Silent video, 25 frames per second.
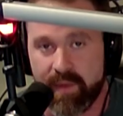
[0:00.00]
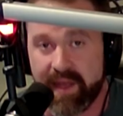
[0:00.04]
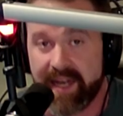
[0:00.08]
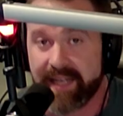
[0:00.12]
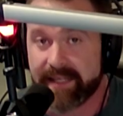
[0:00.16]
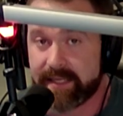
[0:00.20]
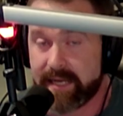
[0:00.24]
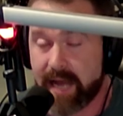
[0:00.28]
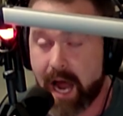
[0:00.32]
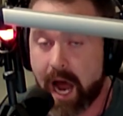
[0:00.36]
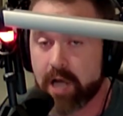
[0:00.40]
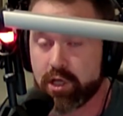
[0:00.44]
and
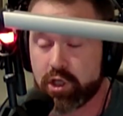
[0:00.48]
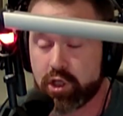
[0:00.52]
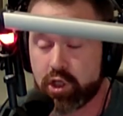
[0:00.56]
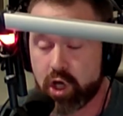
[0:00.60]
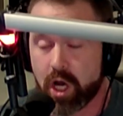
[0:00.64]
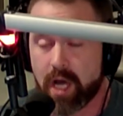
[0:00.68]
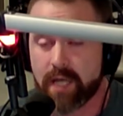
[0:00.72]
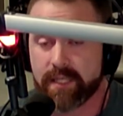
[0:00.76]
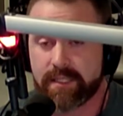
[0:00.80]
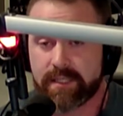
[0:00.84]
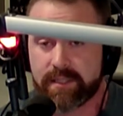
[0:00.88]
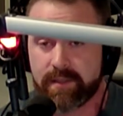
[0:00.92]
it's not
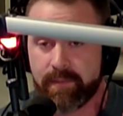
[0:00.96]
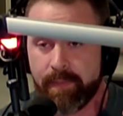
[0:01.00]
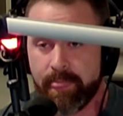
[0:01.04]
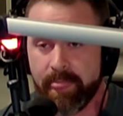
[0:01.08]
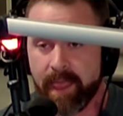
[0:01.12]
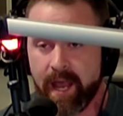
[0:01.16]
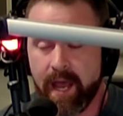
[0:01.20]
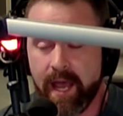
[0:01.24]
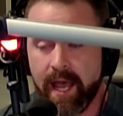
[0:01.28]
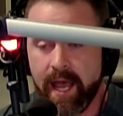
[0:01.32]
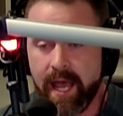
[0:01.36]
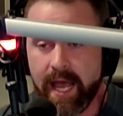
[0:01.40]
just
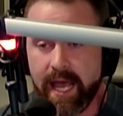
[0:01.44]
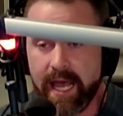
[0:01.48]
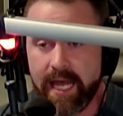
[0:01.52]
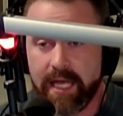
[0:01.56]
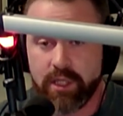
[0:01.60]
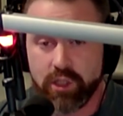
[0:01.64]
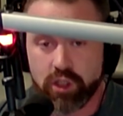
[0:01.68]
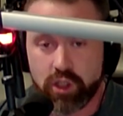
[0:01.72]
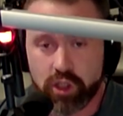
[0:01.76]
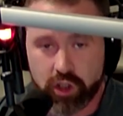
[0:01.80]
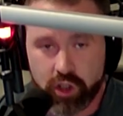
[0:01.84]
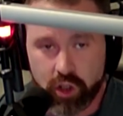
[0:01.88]

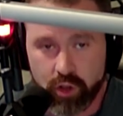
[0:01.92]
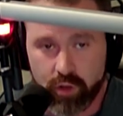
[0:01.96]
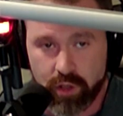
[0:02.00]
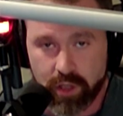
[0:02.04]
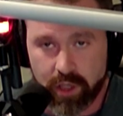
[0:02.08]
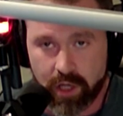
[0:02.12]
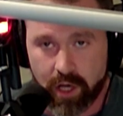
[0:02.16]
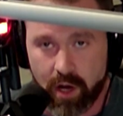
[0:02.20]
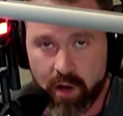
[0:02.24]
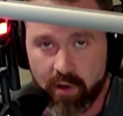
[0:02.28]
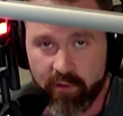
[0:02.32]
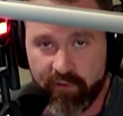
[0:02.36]

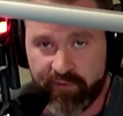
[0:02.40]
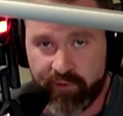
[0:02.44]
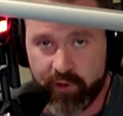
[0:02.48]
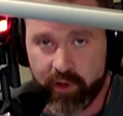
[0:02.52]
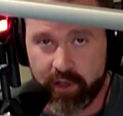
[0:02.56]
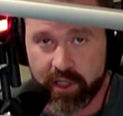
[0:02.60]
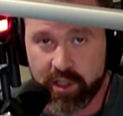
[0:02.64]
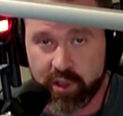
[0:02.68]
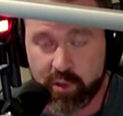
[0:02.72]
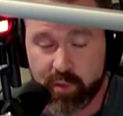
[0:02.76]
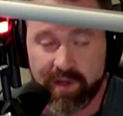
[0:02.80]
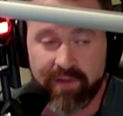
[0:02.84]
in-studio
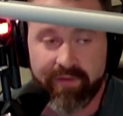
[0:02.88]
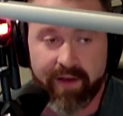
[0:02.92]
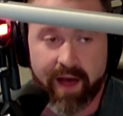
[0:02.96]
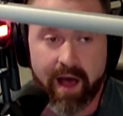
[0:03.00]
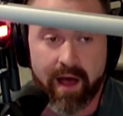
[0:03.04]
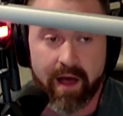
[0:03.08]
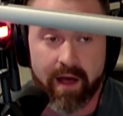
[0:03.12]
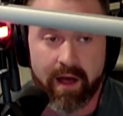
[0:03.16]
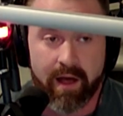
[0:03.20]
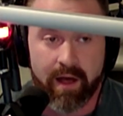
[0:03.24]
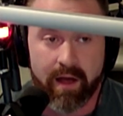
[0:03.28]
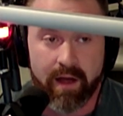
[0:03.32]
footage. We've
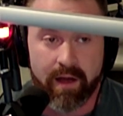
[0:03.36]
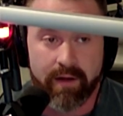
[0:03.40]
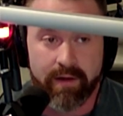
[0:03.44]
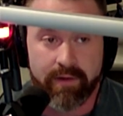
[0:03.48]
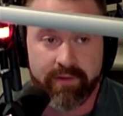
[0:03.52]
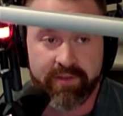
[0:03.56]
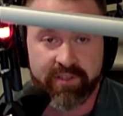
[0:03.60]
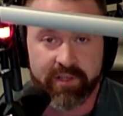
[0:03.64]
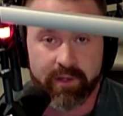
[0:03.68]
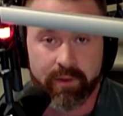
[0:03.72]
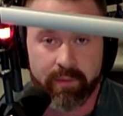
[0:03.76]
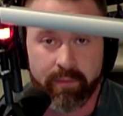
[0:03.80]
had
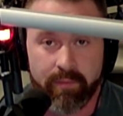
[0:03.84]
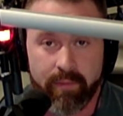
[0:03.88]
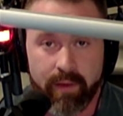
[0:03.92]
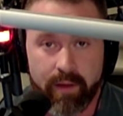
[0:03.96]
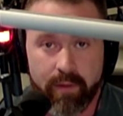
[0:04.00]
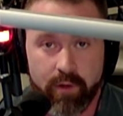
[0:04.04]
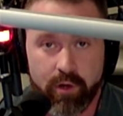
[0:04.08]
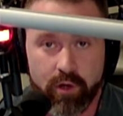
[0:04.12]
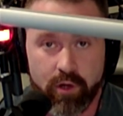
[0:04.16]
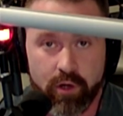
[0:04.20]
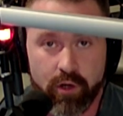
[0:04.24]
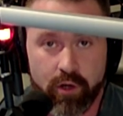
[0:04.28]
some
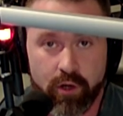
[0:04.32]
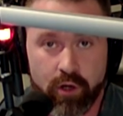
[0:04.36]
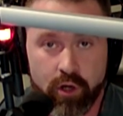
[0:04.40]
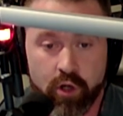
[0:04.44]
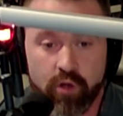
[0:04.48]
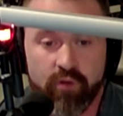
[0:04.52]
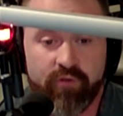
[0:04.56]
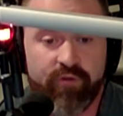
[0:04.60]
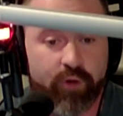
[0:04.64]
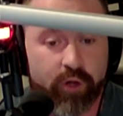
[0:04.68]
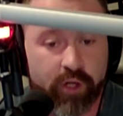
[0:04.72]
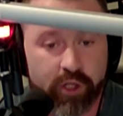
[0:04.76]

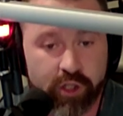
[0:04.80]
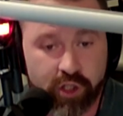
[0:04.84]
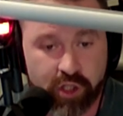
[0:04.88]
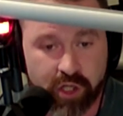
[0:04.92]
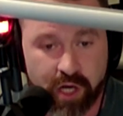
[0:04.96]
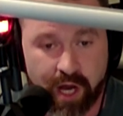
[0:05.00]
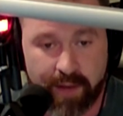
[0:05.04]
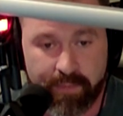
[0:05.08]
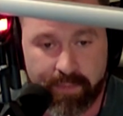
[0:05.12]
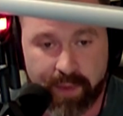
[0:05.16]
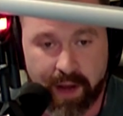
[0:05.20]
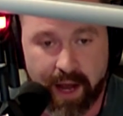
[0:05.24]
new footage
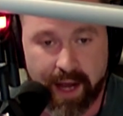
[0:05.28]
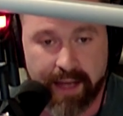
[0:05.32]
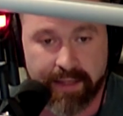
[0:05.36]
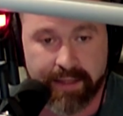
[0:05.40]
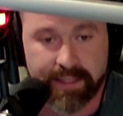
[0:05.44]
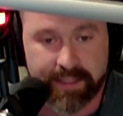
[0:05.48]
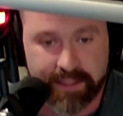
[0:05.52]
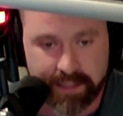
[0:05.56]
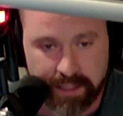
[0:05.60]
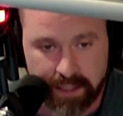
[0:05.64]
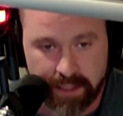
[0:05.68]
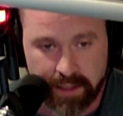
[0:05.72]
shot behind
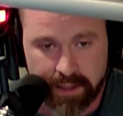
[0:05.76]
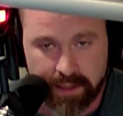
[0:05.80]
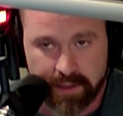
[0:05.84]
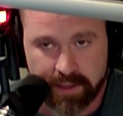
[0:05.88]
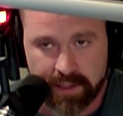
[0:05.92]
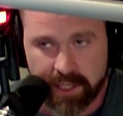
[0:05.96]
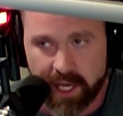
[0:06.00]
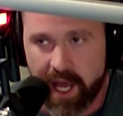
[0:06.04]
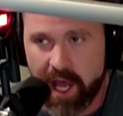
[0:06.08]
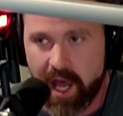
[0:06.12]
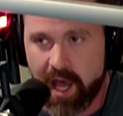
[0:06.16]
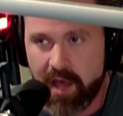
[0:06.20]
the
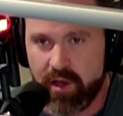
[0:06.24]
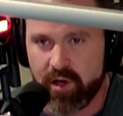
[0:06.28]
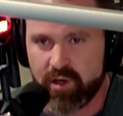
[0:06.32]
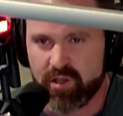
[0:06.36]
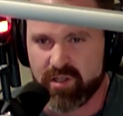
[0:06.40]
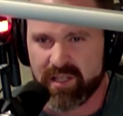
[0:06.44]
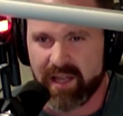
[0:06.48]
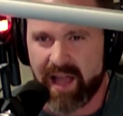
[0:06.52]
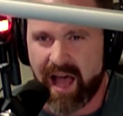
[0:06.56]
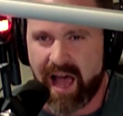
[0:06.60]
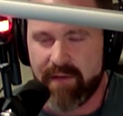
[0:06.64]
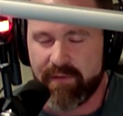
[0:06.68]
scenes.
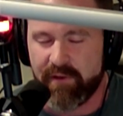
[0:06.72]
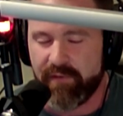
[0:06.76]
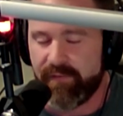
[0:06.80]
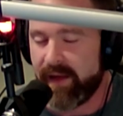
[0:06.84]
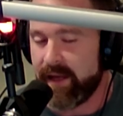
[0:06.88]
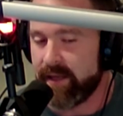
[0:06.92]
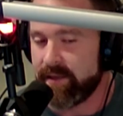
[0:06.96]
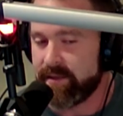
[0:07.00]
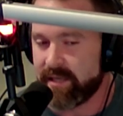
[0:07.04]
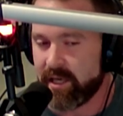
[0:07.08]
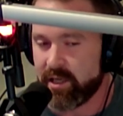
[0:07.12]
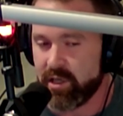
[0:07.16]
There's live
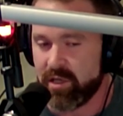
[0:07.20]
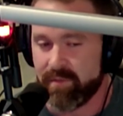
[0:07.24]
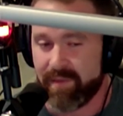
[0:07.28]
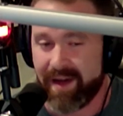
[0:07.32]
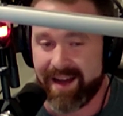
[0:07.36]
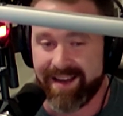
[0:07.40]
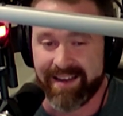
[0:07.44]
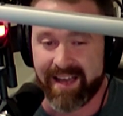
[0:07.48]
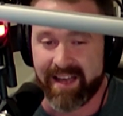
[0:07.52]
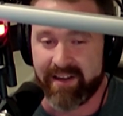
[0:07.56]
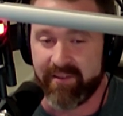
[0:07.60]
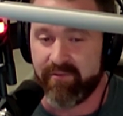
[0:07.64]
events that you
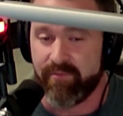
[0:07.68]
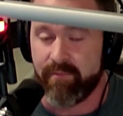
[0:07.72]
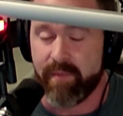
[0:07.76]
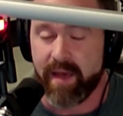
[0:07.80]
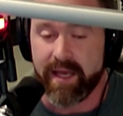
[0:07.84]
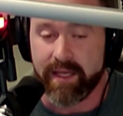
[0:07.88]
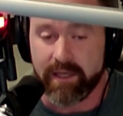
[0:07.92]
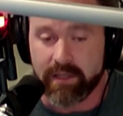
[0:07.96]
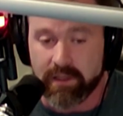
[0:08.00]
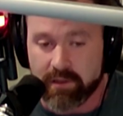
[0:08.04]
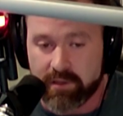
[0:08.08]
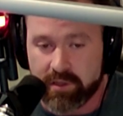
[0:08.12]
might not have
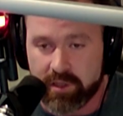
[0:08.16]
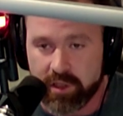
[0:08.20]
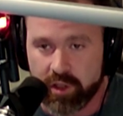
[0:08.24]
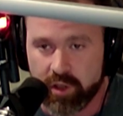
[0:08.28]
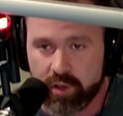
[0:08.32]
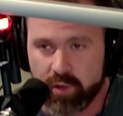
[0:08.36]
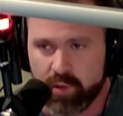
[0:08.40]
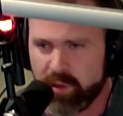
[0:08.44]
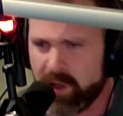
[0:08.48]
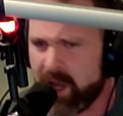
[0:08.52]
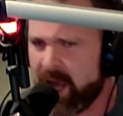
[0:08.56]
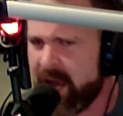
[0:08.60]
made it
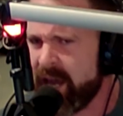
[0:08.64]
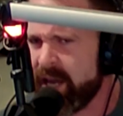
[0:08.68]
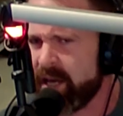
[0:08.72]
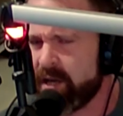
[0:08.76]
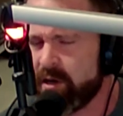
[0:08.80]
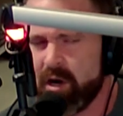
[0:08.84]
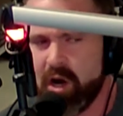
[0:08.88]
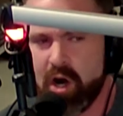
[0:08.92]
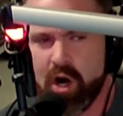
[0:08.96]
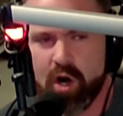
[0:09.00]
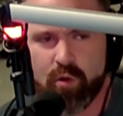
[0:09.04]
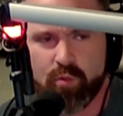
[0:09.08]
to, like
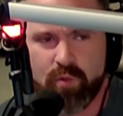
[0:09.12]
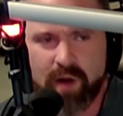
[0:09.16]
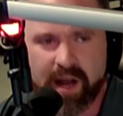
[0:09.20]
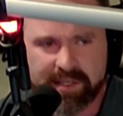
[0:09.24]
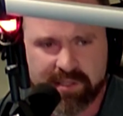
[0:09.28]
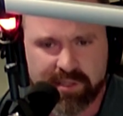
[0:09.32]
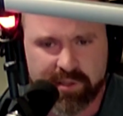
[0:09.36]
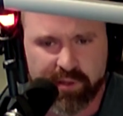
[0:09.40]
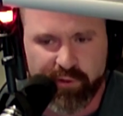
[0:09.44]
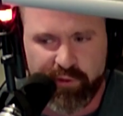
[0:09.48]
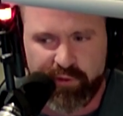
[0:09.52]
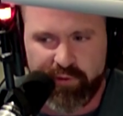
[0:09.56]

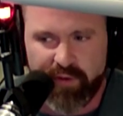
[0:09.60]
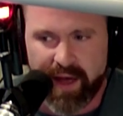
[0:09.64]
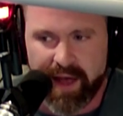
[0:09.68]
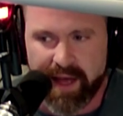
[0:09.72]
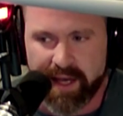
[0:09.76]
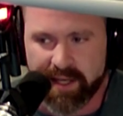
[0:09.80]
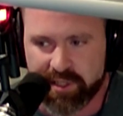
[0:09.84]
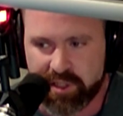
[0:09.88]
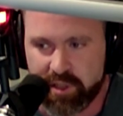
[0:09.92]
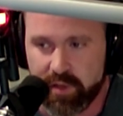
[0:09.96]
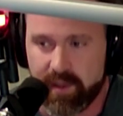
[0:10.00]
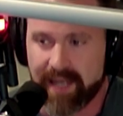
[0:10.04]

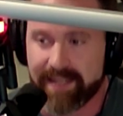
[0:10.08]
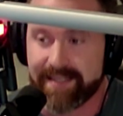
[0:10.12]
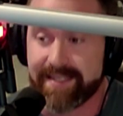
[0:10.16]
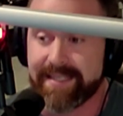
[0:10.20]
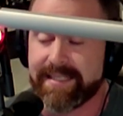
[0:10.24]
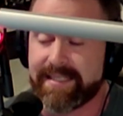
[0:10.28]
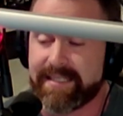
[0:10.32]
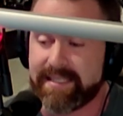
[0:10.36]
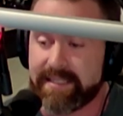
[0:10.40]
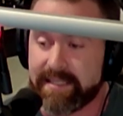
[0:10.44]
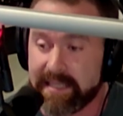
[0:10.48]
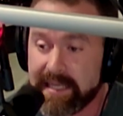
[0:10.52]
WrestleFest. You get to
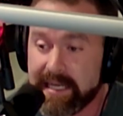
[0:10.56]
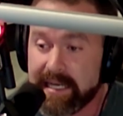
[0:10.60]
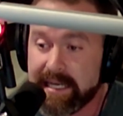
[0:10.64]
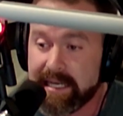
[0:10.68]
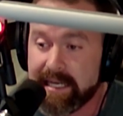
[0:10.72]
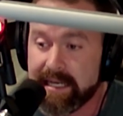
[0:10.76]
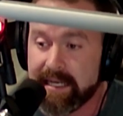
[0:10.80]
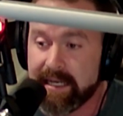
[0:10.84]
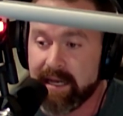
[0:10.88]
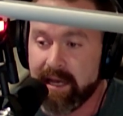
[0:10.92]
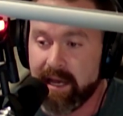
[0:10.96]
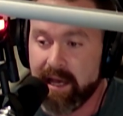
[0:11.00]

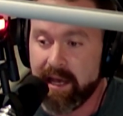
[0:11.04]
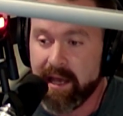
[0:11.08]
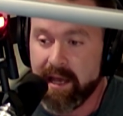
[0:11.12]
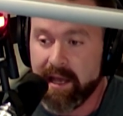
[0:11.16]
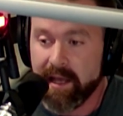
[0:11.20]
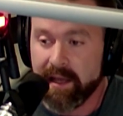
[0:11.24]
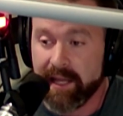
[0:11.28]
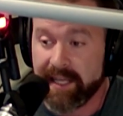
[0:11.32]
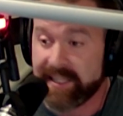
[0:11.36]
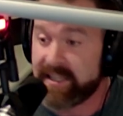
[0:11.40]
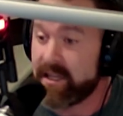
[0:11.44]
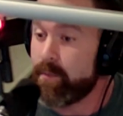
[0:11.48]
see...
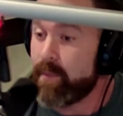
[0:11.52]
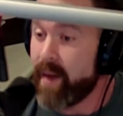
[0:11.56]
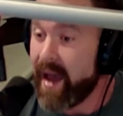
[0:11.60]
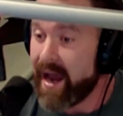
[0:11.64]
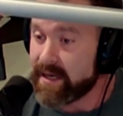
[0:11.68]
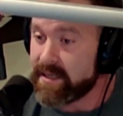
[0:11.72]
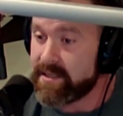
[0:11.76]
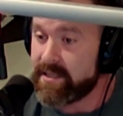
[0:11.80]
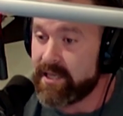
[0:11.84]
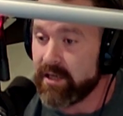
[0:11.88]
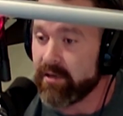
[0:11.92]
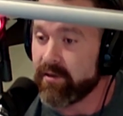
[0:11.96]
Like the
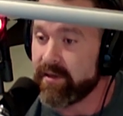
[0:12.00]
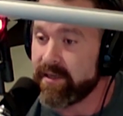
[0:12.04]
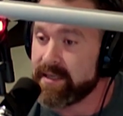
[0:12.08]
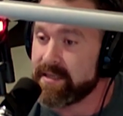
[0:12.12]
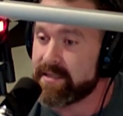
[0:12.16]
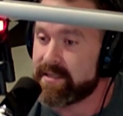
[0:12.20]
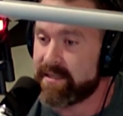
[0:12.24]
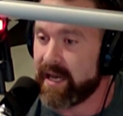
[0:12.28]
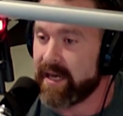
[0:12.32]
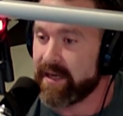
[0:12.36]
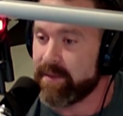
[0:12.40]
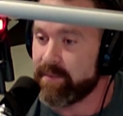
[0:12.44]
bacteria
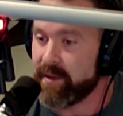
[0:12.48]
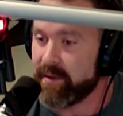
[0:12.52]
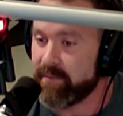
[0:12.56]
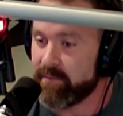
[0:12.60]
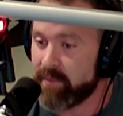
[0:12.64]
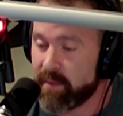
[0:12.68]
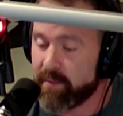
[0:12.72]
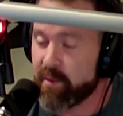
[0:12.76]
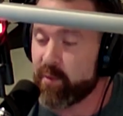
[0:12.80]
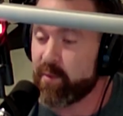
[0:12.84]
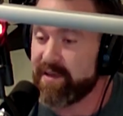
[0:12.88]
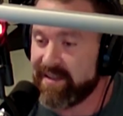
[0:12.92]
segment.
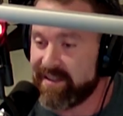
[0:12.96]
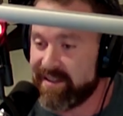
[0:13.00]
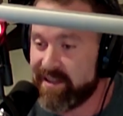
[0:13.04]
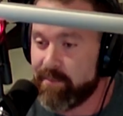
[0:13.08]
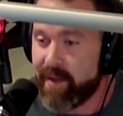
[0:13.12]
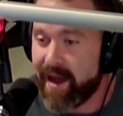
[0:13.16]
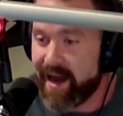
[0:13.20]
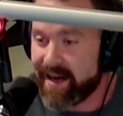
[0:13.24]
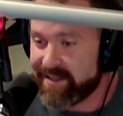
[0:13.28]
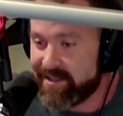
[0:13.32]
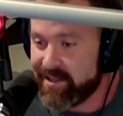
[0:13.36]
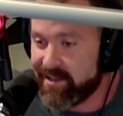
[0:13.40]
Remember we did the
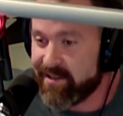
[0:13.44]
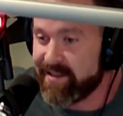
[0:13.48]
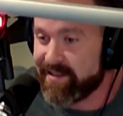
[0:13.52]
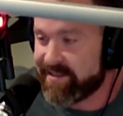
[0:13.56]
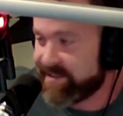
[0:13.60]
bacteria oh,